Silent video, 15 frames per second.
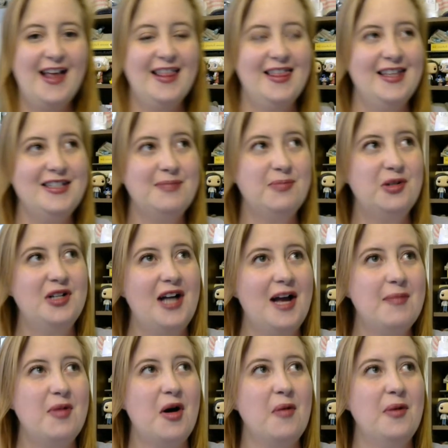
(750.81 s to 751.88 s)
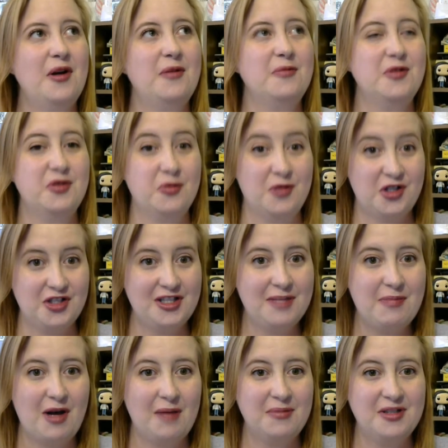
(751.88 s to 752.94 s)
This book I bought when it was originally
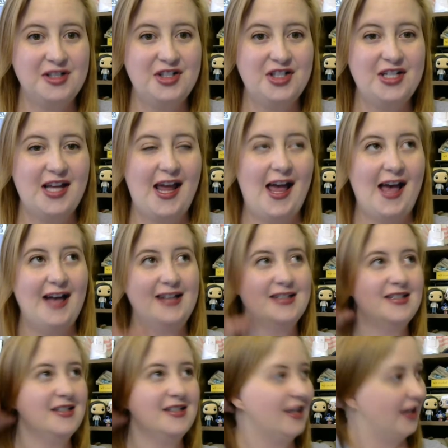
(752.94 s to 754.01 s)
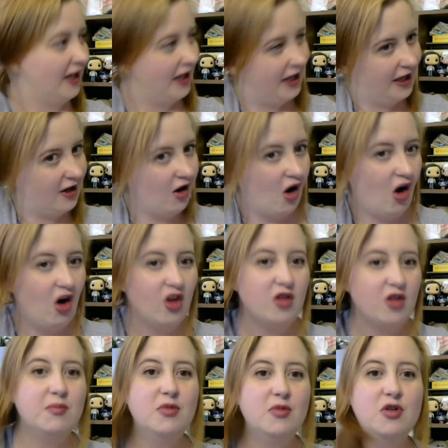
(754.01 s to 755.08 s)
published, and in all the
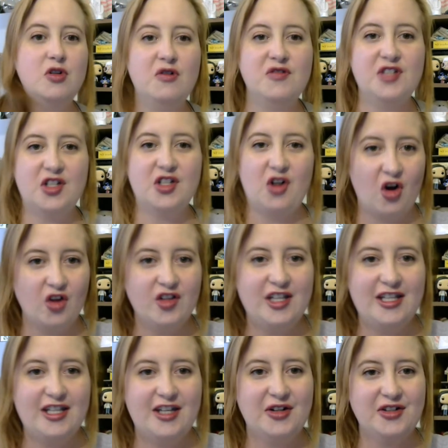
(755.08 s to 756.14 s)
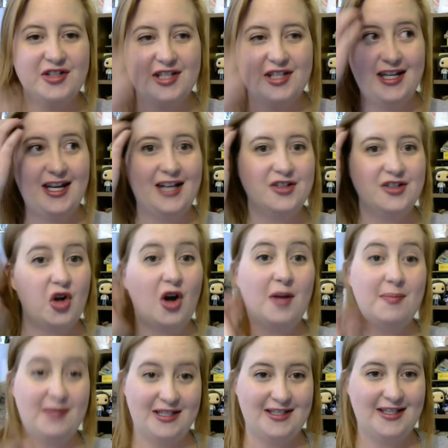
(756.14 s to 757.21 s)
moves and all the years, it has
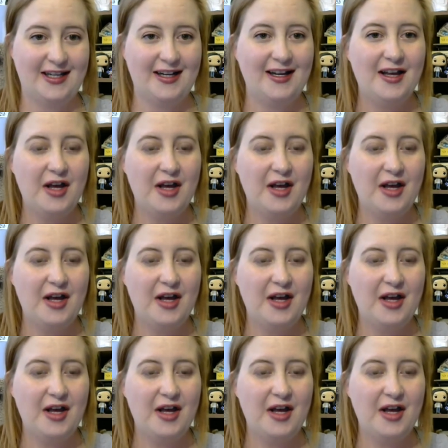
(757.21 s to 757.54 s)
gone missing.